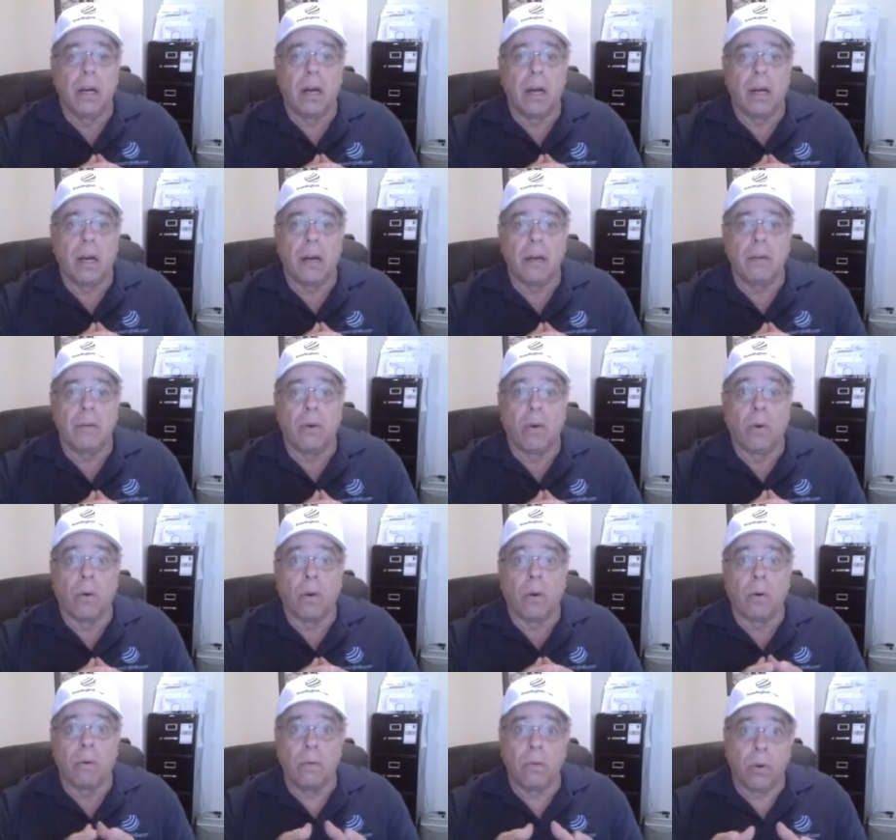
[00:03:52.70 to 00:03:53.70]
uh,
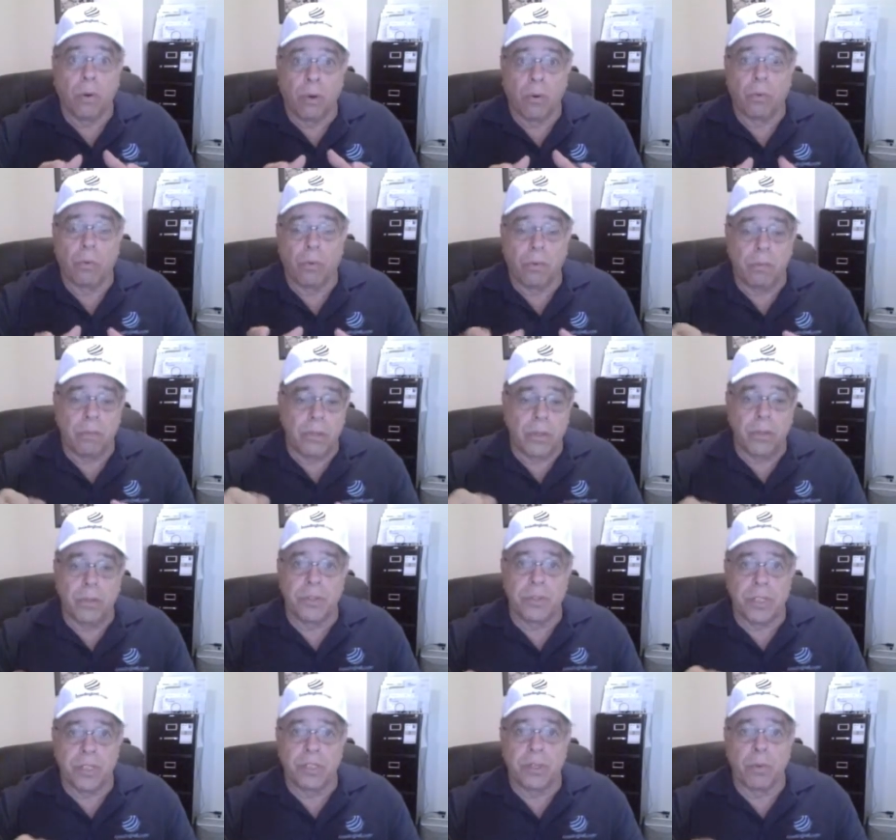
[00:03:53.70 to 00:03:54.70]
or, or
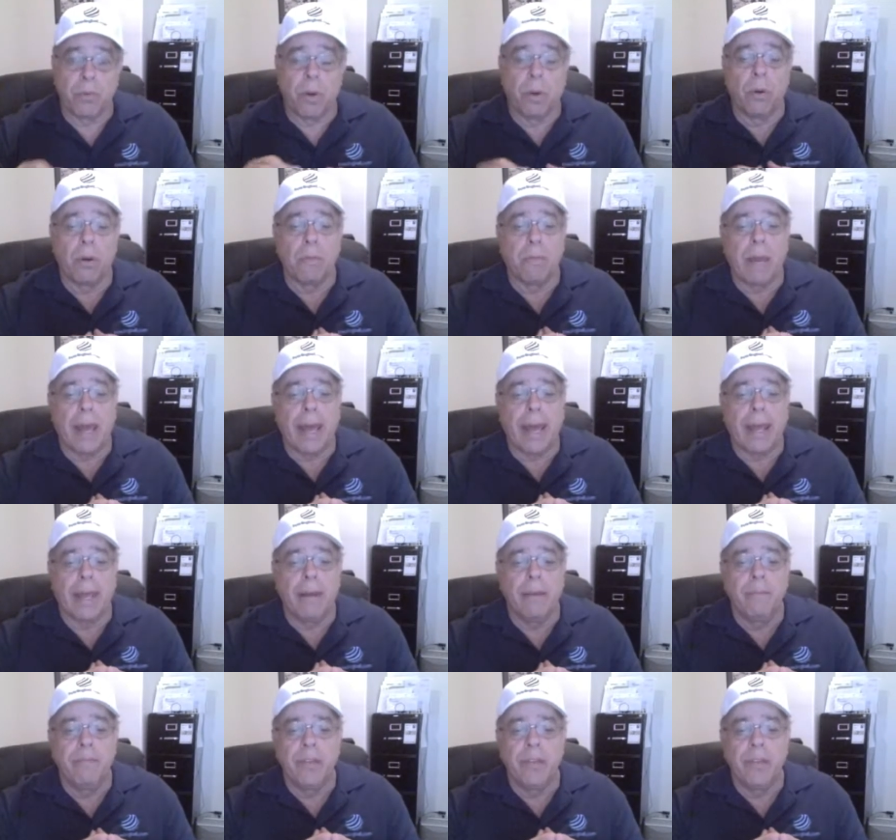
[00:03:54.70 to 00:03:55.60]
use as a roller bag